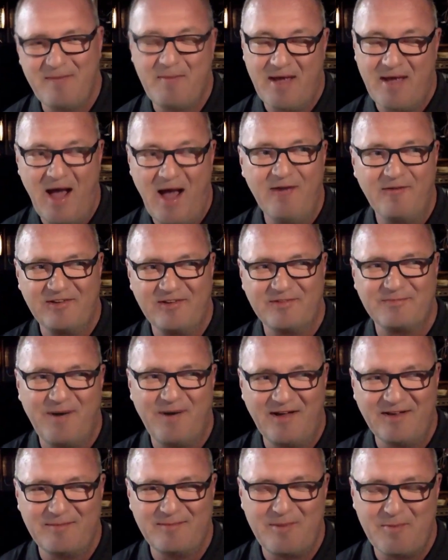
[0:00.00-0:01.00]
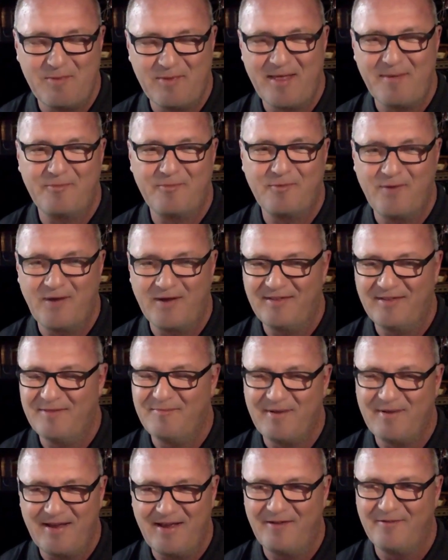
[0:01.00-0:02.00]
maybe I respond to people that
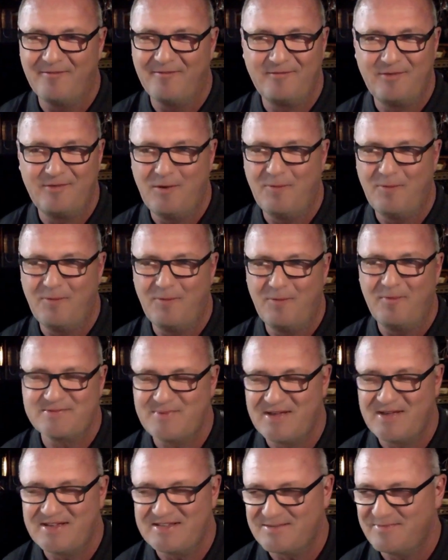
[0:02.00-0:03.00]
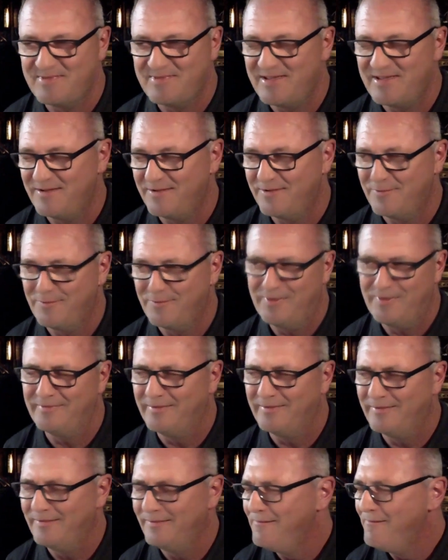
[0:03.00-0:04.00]
quickly, but nobody ever responds to me
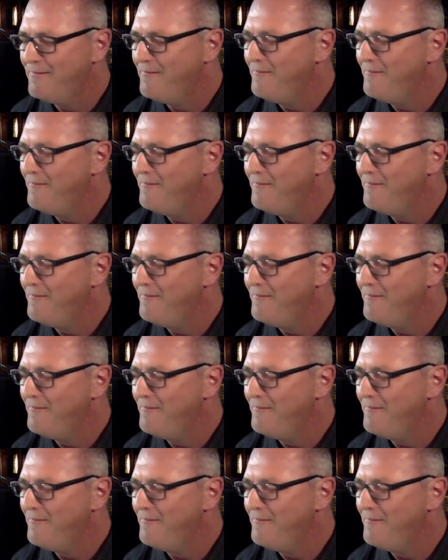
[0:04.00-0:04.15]
quickly.